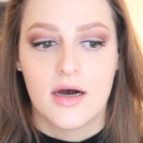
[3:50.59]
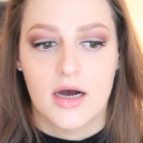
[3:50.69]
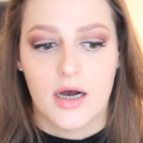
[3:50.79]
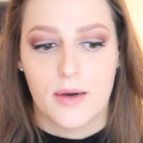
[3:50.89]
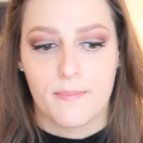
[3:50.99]

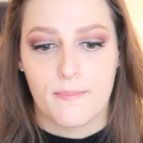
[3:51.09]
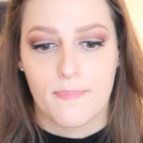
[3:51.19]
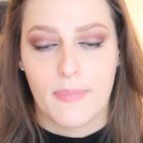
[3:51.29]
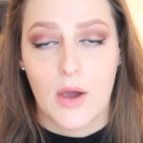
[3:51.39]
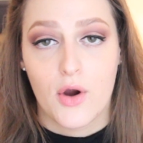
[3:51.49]

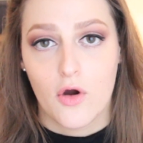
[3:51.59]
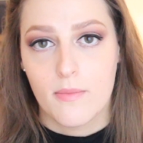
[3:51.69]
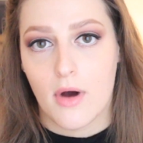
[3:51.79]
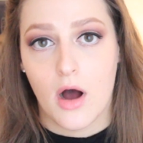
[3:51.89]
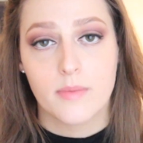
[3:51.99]
Her
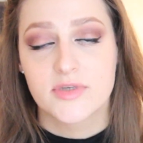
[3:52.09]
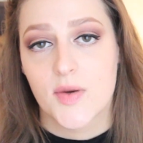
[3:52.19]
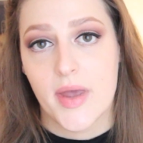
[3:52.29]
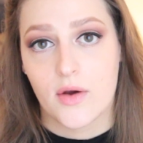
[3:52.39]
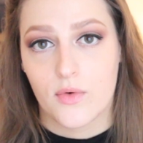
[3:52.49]
mom, so
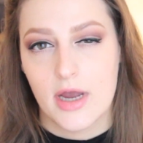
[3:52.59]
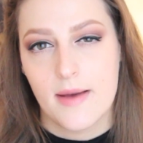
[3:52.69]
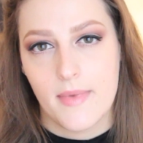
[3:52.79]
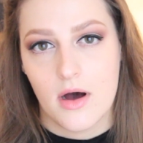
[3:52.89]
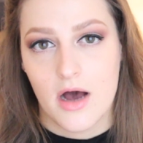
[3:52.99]
my
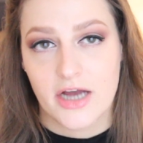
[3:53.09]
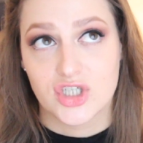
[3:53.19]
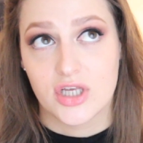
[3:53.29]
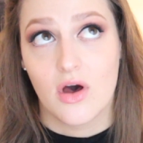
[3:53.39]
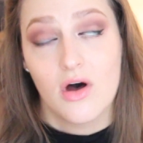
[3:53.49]
grandma,
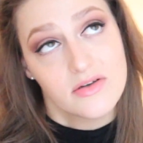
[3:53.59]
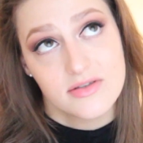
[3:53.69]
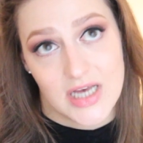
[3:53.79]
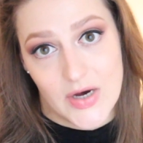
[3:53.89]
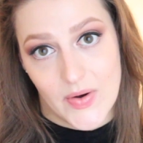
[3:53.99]
actually
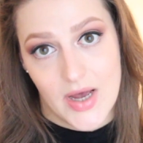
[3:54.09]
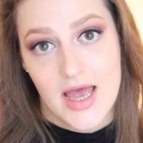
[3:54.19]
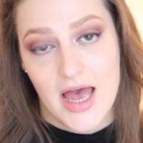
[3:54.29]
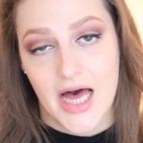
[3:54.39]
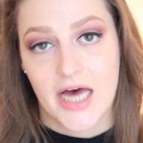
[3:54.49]
also
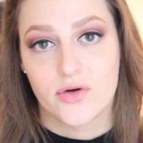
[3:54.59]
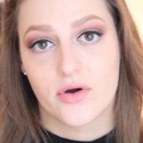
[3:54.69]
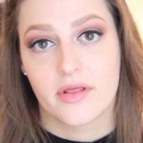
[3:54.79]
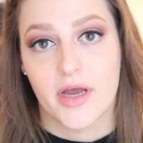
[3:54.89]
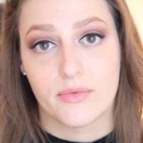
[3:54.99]
had
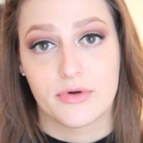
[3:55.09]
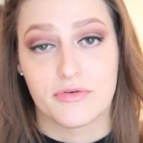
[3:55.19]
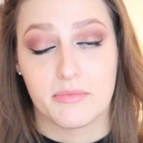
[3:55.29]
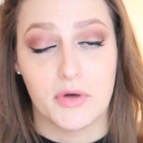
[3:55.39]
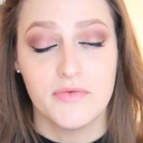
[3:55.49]
her thyroid
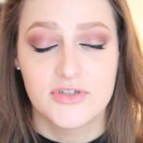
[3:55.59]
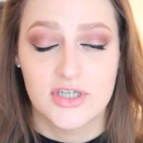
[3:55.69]
removed.